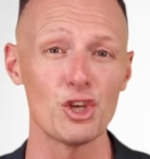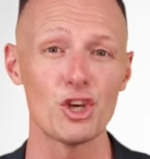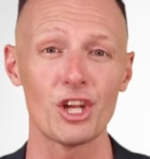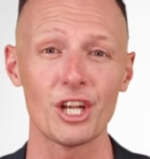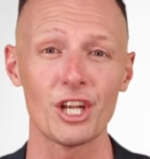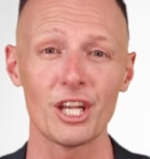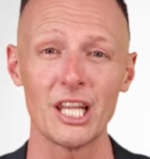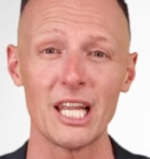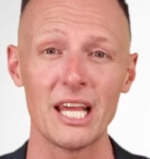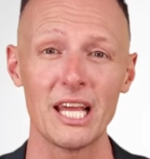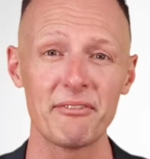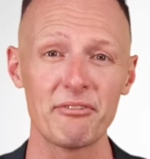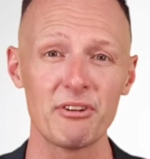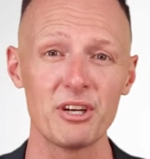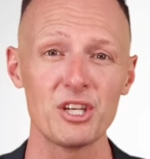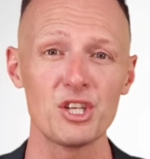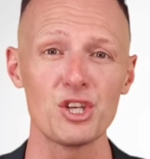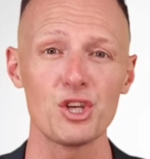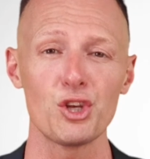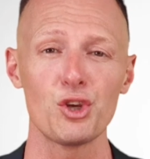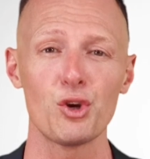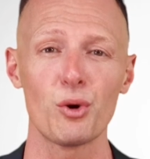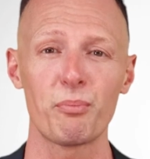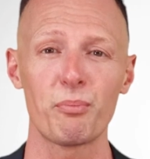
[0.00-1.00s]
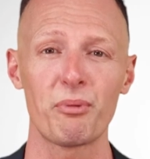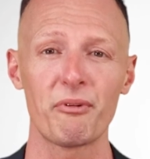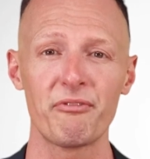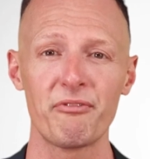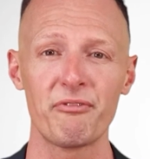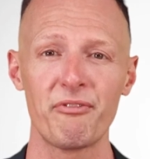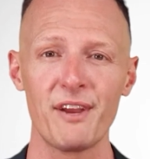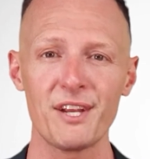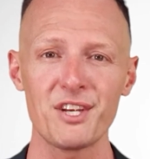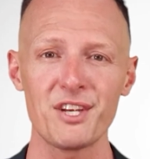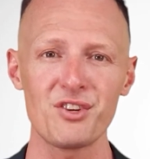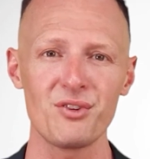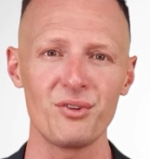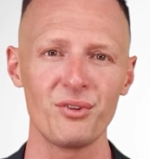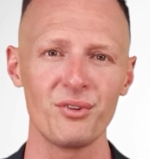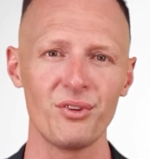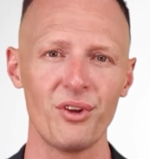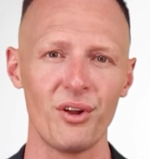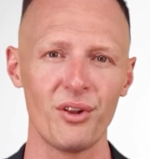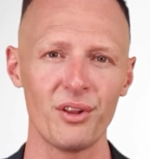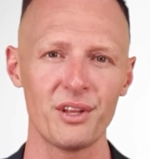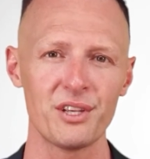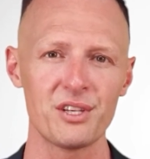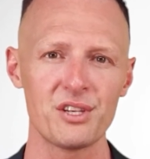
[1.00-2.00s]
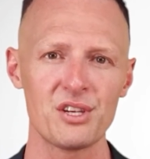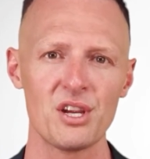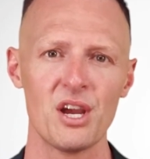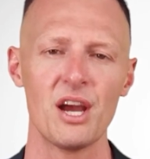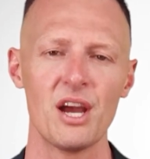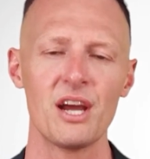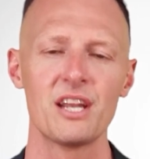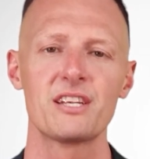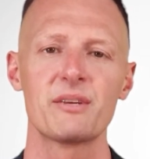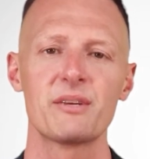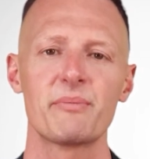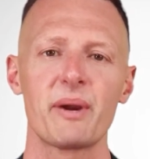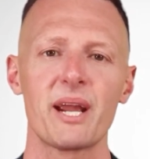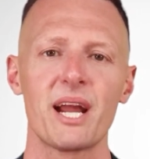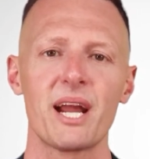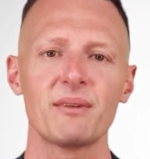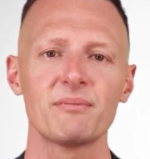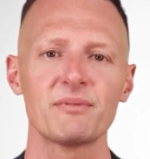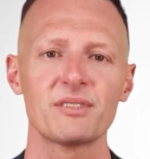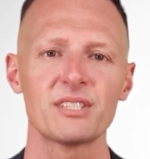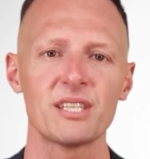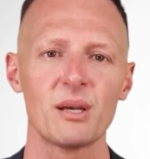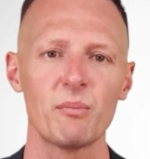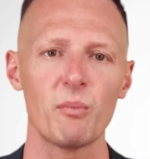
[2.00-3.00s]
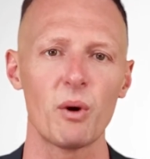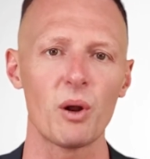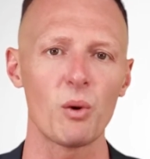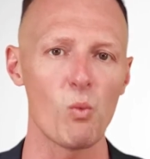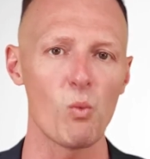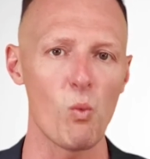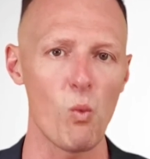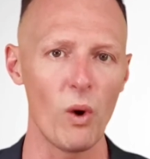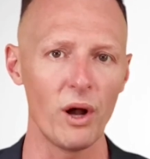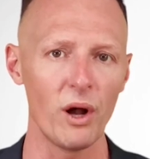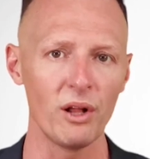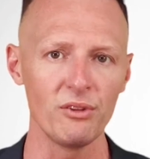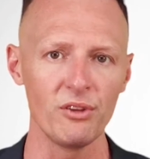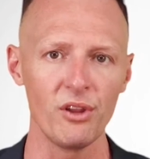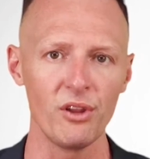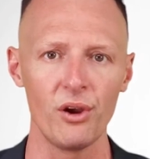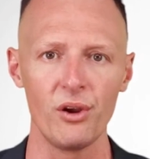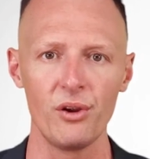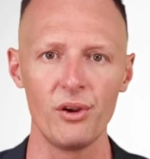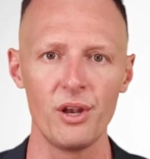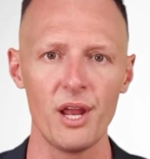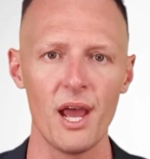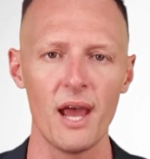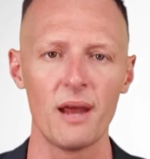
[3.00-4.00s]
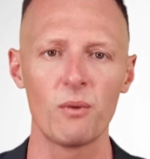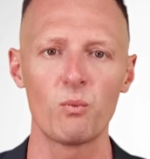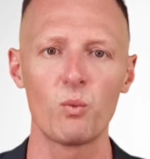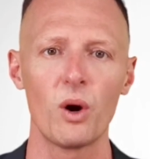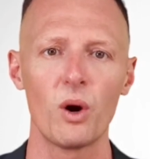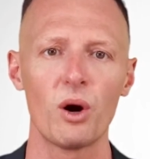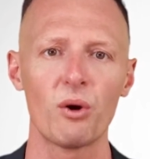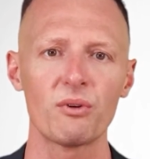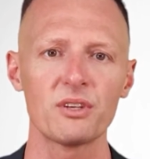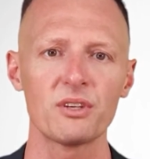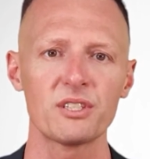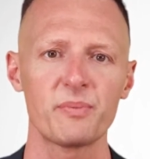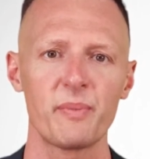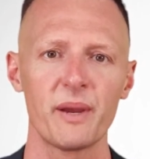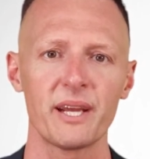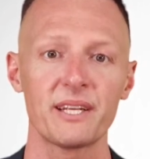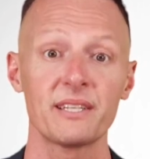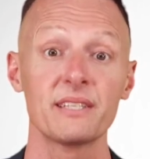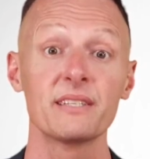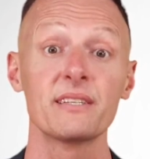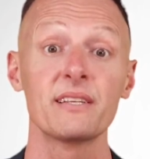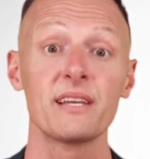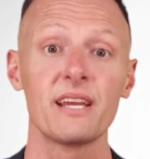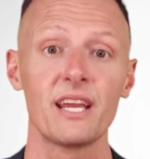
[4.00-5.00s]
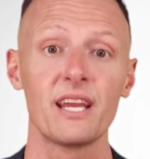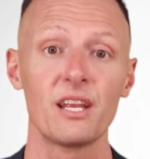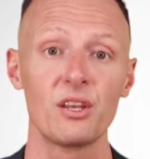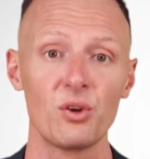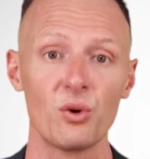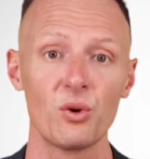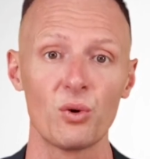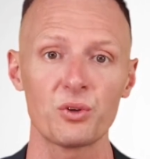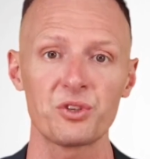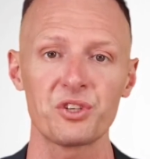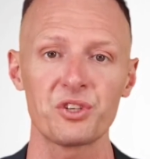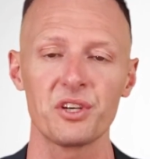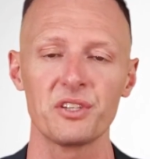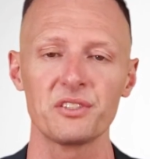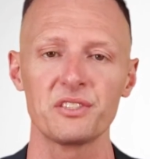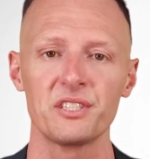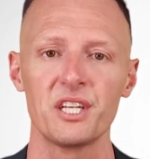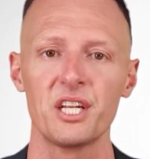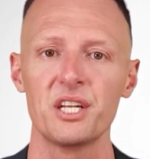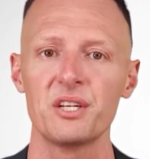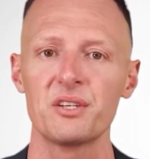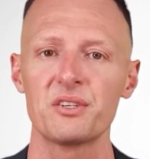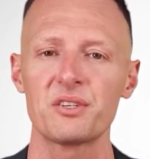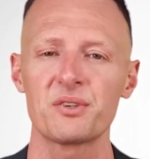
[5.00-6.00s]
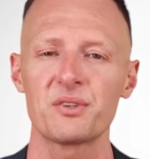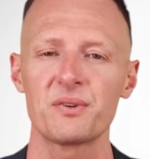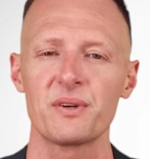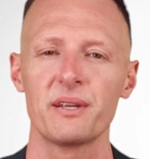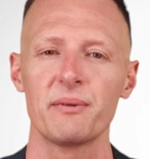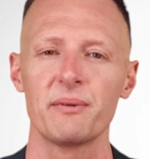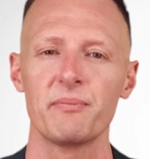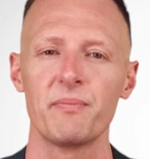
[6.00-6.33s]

can leverage your professional knowledge to become someone well-known and well-respected in your chosen industry.